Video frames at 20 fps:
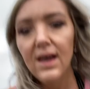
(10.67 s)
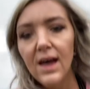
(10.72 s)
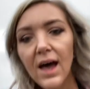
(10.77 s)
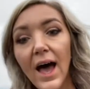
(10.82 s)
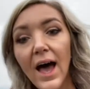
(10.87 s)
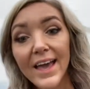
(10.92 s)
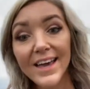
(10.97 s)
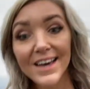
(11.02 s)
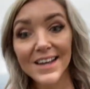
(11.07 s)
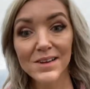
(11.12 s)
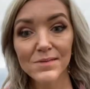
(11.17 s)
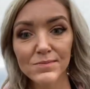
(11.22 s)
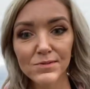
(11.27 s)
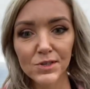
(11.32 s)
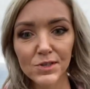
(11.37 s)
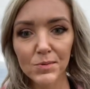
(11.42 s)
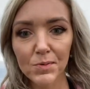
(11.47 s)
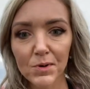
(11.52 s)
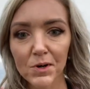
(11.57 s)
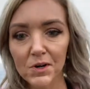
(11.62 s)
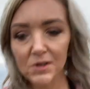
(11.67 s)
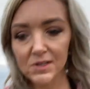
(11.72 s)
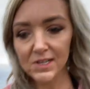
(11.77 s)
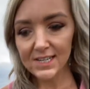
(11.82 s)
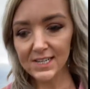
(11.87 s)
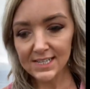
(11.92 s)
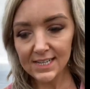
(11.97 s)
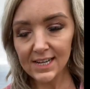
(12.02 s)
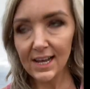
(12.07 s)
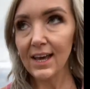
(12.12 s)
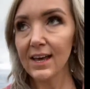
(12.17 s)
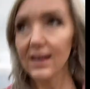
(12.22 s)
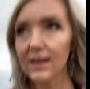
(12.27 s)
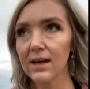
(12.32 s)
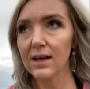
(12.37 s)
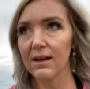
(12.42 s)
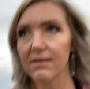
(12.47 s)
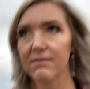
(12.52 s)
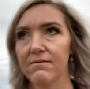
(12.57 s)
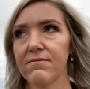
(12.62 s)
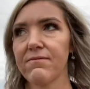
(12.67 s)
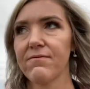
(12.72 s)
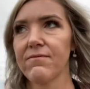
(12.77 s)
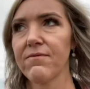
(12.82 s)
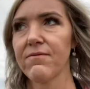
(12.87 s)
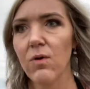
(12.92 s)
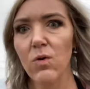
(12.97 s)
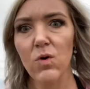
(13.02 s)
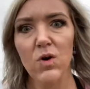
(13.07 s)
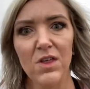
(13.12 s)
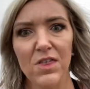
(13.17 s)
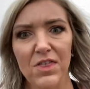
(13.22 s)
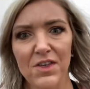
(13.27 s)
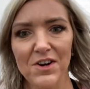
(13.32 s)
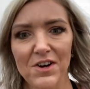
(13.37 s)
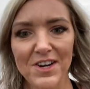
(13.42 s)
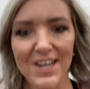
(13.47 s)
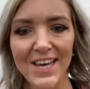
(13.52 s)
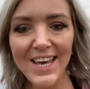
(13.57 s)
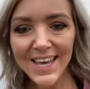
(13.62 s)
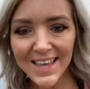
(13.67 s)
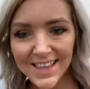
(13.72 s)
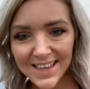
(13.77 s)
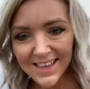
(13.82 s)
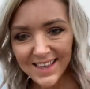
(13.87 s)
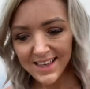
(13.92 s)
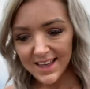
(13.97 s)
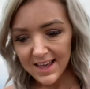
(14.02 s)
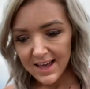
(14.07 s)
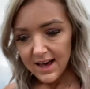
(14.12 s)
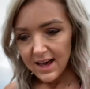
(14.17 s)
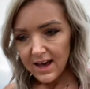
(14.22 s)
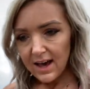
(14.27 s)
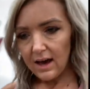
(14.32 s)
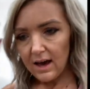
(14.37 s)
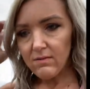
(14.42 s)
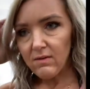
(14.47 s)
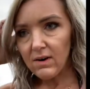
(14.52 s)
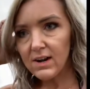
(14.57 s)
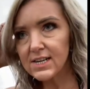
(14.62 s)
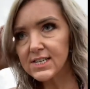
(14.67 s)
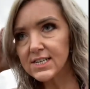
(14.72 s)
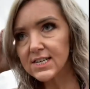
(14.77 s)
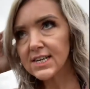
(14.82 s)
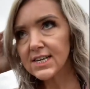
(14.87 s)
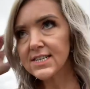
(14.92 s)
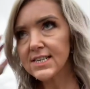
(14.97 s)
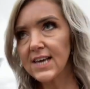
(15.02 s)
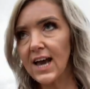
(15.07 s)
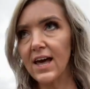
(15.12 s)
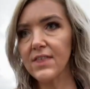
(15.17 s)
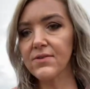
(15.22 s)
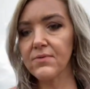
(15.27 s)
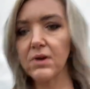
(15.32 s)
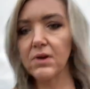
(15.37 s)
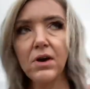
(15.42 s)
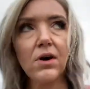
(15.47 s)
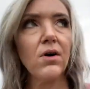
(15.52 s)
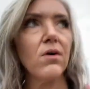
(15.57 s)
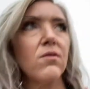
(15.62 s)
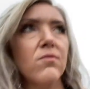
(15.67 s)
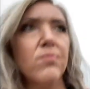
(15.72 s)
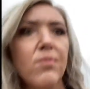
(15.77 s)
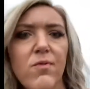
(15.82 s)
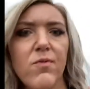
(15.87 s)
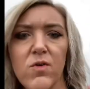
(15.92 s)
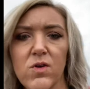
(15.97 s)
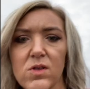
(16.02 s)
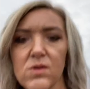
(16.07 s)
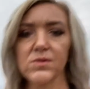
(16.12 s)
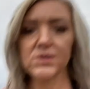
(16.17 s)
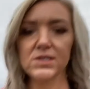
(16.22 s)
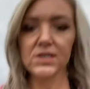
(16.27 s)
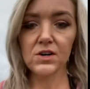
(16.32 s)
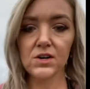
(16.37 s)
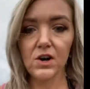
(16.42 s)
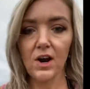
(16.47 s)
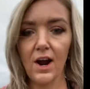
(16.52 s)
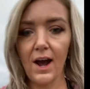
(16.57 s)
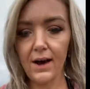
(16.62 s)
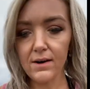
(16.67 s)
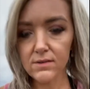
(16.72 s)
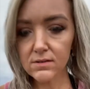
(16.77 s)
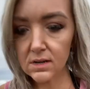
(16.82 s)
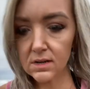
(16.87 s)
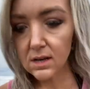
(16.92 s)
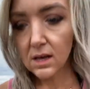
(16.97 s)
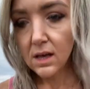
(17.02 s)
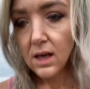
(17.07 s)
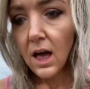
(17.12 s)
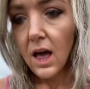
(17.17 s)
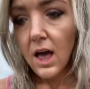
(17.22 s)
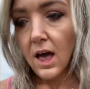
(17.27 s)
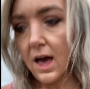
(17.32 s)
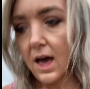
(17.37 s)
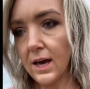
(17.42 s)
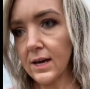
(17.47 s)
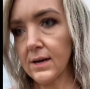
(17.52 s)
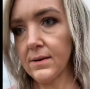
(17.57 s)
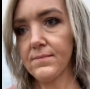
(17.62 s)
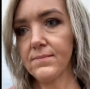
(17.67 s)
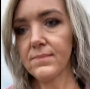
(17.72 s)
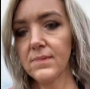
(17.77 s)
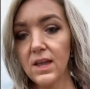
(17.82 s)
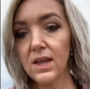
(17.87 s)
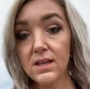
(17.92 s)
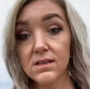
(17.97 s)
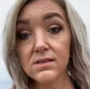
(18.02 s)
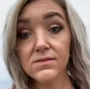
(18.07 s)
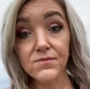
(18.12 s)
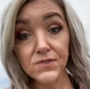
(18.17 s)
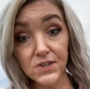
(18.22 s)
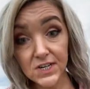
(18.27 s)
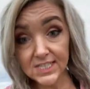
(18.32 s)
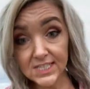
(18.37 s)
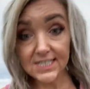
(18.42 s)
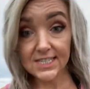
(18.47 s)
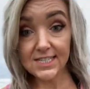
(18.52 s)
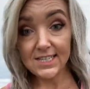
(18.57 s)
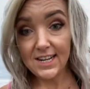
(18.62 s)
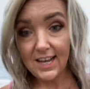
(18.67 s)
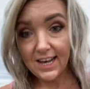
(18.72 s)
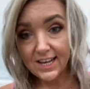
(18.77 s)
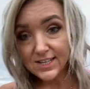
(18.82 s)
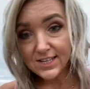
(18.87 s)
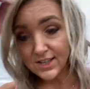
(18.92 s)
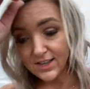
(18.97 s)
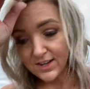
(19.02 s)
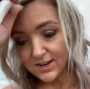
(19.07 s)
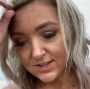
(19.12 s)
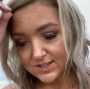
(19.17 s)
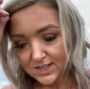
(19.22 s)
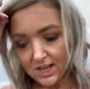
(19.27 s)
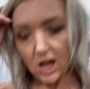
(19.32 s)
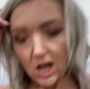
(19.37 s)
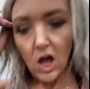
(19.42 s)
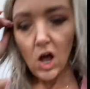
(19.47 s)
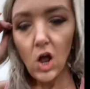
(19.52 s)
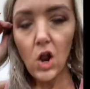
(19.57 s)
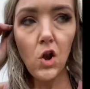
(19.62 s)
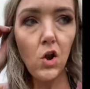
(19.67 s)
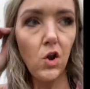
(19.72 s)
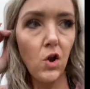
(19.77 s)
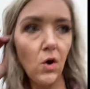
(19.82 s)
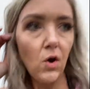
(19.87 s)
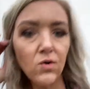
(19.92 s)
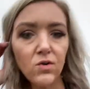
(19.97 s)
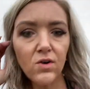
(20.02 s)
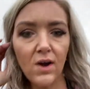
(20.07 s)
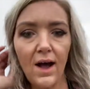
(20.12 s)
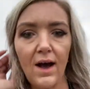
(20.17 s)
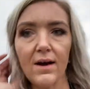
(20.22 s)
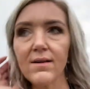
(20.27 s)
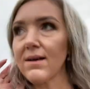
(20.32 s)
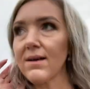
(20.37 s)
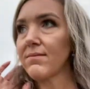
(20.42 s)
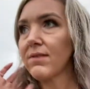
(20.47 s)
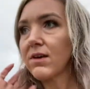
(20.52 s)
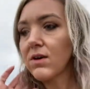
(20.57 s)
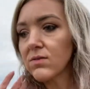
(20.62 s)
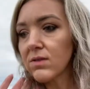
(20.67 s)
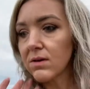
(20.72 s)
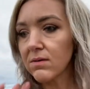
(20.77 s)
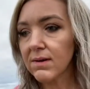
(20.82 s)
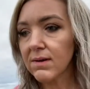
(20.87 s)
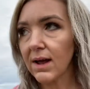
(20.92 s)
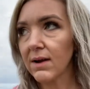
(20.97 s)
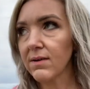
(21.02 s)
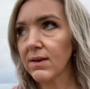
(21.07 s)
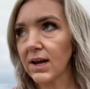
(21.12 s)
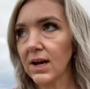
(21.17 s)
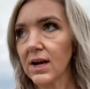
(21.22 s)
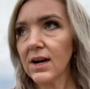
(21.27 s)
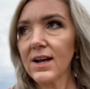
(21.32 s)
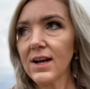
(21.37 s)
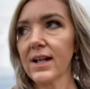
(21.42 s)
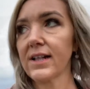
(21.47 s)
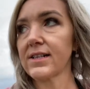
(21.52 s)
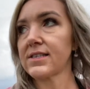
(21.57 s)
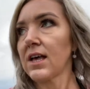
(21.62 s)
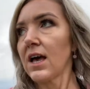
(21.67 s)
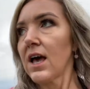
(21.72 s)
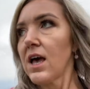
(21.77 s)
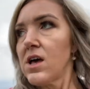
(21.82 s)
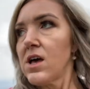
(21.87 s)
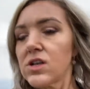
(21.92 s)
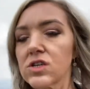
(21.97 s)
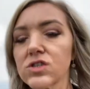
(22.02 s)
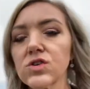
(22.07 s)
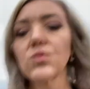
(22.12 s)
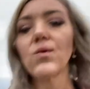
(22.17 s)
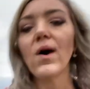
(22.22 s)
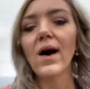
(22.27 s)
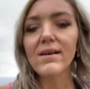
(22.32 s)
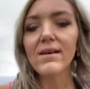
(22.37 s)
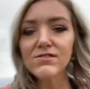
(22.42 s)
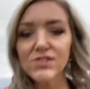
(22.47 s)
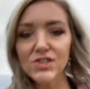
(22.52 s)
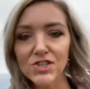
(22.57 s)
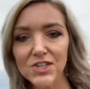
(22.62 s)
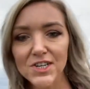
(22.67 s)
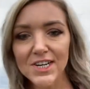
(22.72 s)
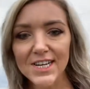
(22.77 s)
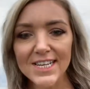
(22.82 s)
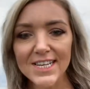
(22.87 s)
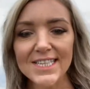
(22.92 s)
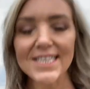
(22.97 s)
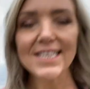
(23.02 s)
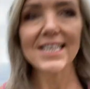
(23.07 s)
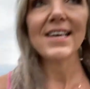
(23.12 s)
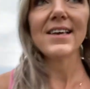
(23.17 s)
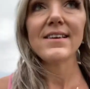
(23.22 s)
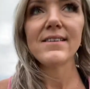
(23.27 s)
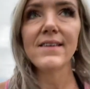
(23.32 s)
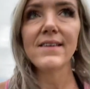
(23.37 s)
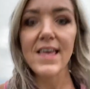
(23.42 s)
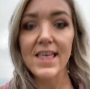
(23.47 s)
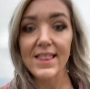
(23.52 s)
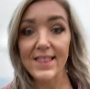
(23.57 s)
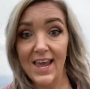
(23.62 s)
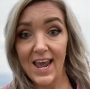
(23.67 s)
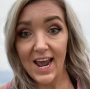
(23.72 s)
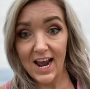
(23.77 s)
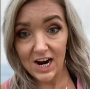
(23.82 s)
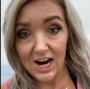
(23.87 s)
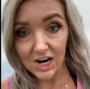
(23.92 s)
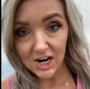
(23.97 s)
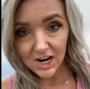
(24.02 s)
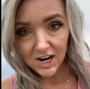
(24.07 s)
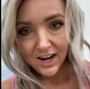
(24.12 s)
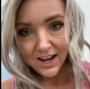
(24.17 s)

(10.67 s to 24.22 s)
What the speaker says: got up super early today at 4:30. I wanted to get to Katherine Cove before there was a crowd. It's freezing today, so there's no crowd. I'm the only one out here. It's 12 degrees in the air,